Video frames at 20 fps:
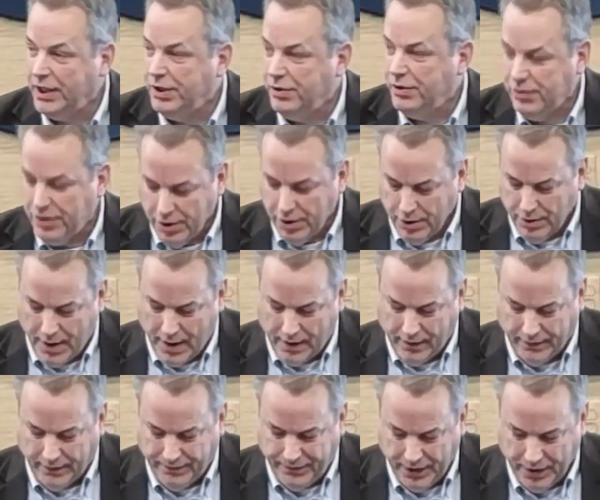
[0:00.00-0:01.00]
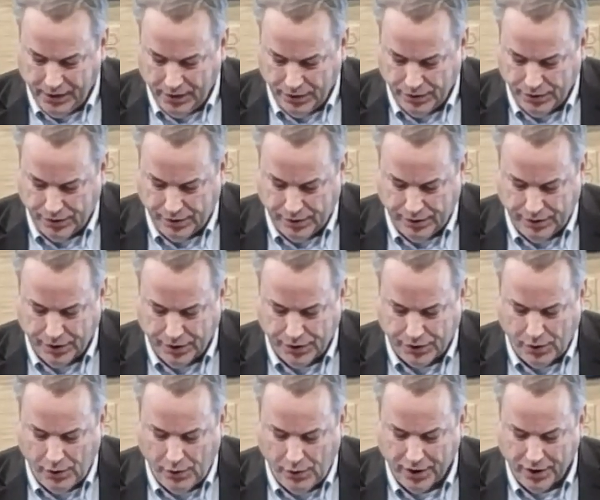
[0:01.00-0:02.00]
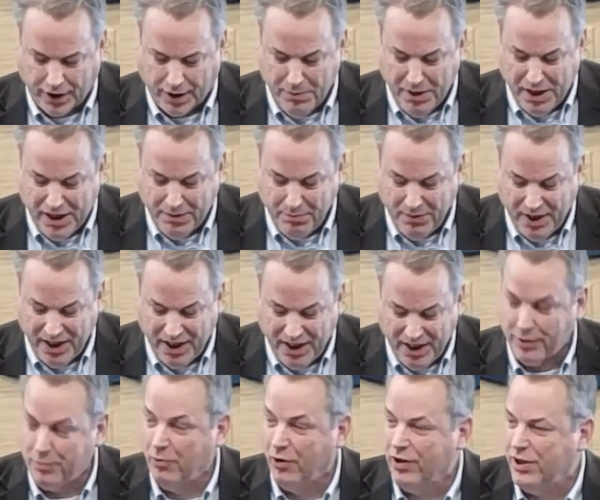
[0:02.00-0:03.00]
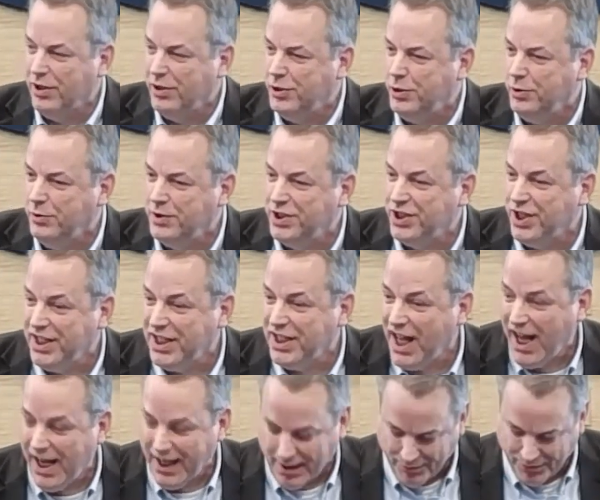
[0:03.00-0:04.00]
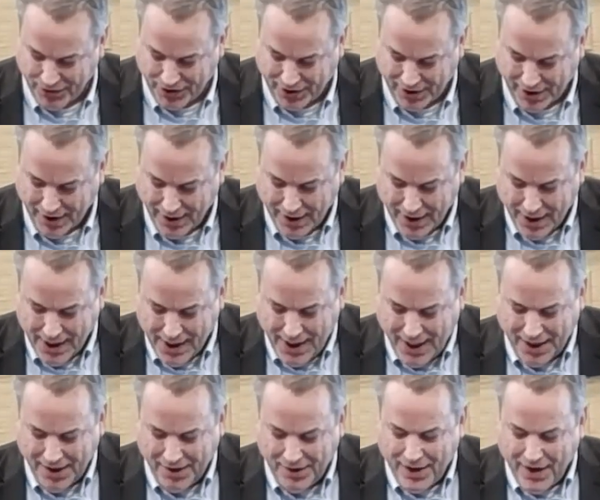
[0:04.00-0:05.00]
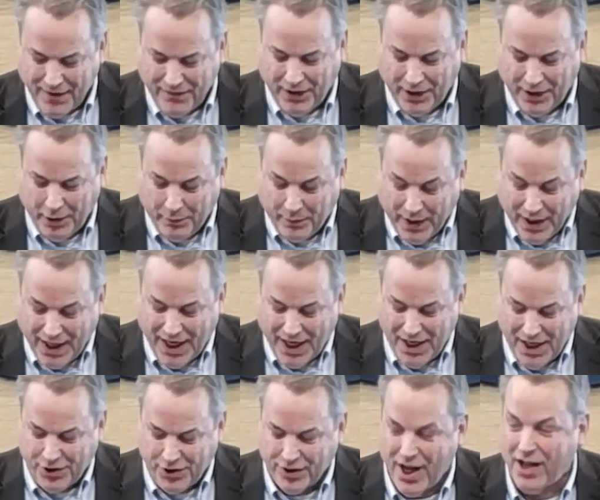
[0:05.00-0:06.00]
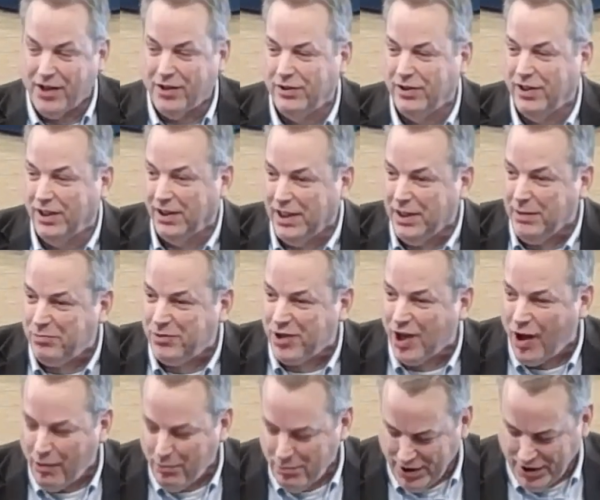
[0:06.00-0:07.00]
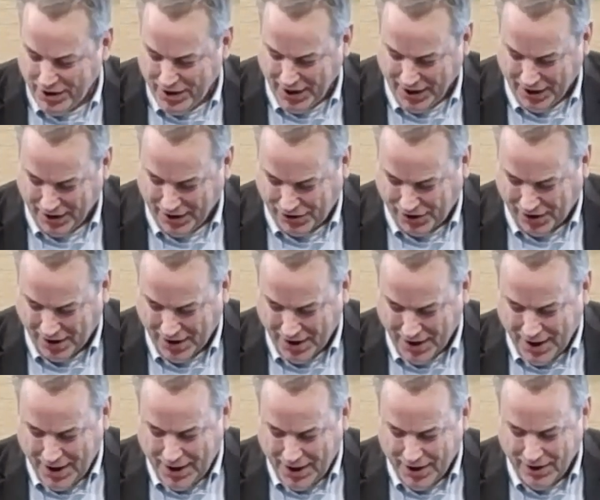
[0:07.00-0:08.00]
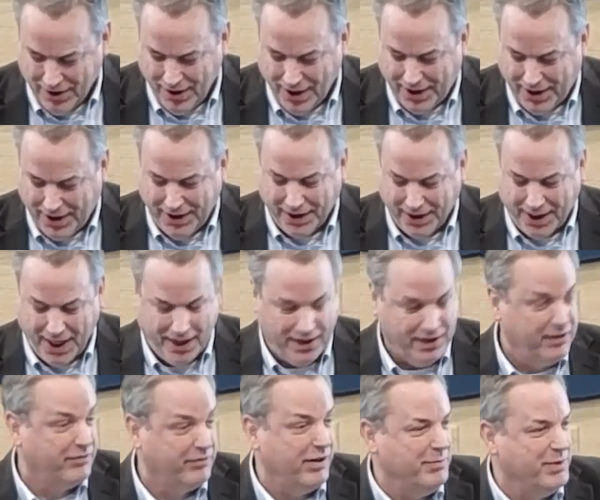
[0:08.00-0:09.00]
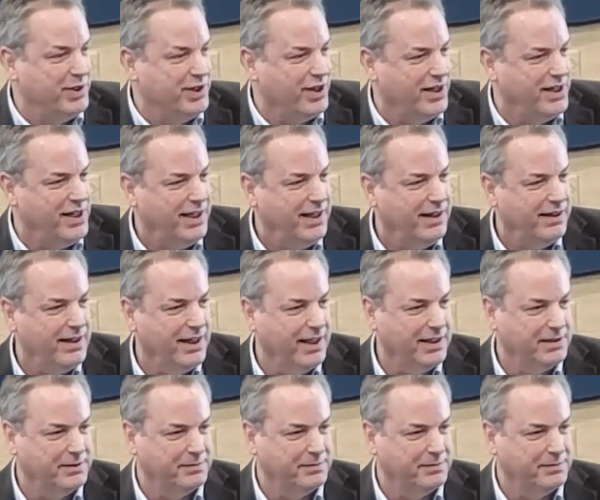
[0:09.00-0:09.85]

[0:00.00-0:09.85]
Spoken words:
UU how it feels just to hold a committee meeting with more than two agenda items. And you definitely realize you're not going to leap tall buildings. You're lucky to get an agreement on anything